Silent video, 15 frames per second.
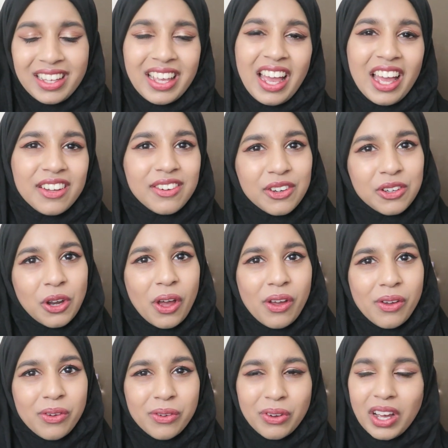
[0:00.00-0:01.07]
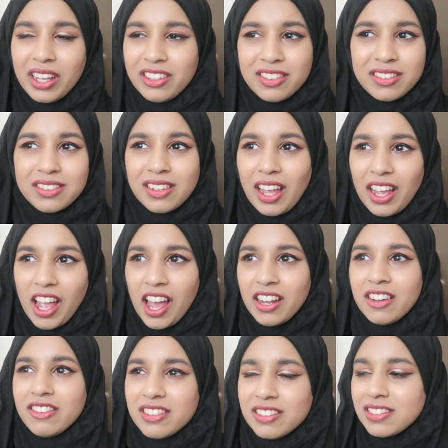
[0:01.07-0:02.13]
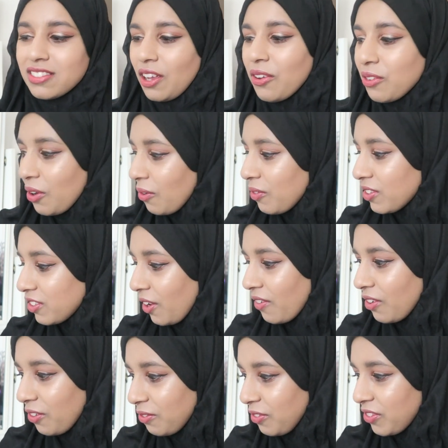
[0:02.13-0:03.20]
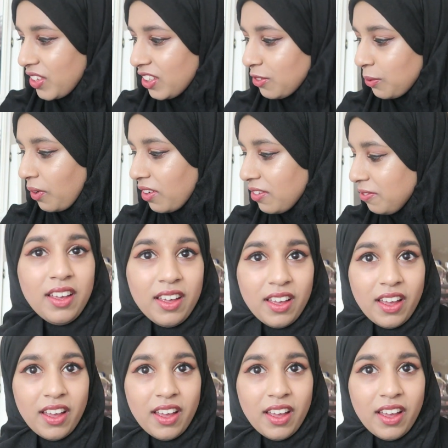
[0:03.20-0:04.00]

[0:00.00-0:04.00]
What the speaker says: Yeah, I don't know. I kind of just don't know what's going on with this one.